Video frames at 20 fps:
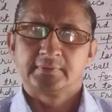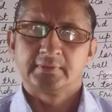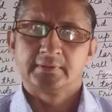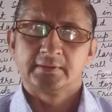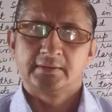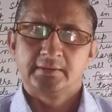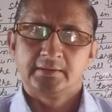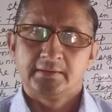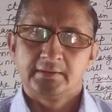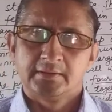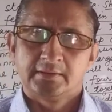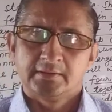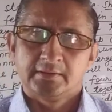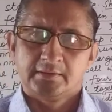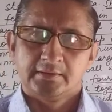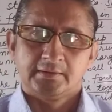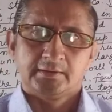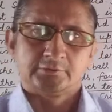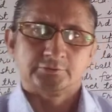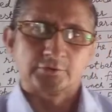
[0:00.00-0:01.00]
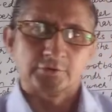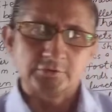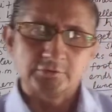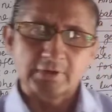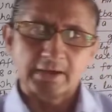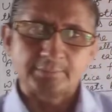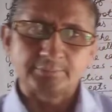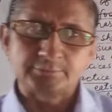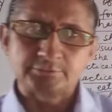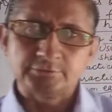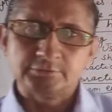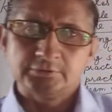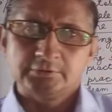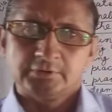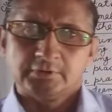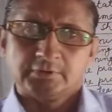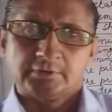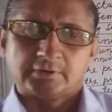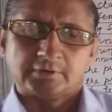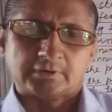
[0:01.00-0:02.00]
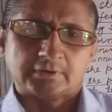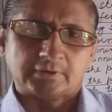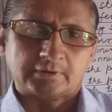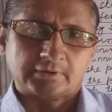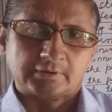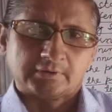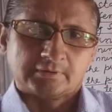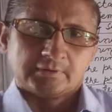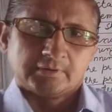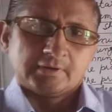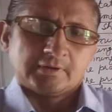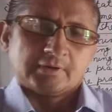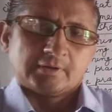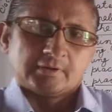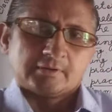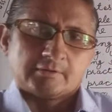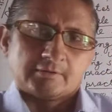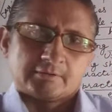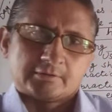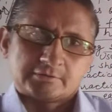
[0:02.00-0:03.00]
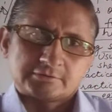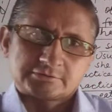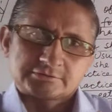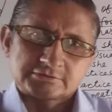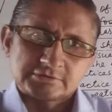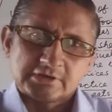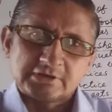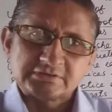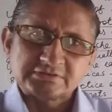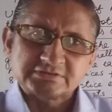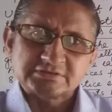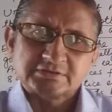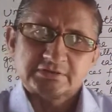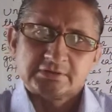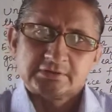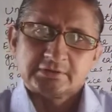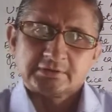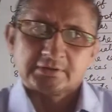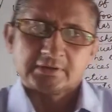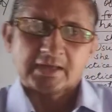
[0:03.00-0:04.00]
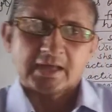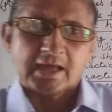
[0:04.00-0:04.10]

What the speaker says: So you have to search answer